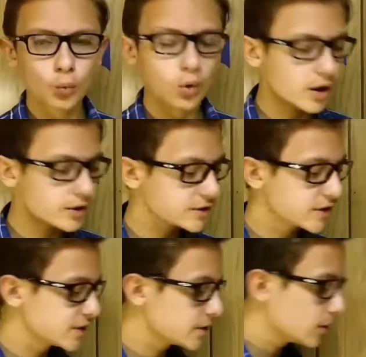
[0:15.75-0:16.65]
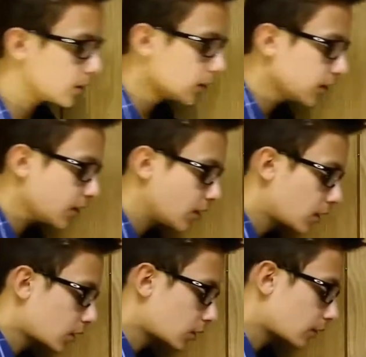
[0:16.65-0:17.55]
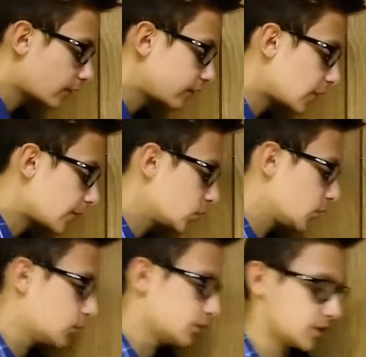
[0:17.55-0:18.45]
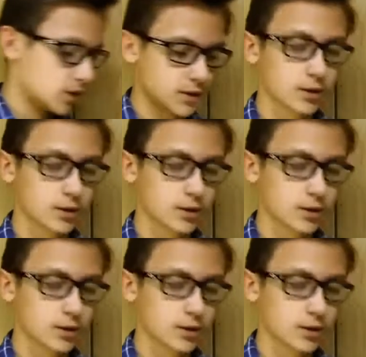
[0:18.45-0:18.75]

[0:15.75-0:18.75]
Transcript: Why does this very old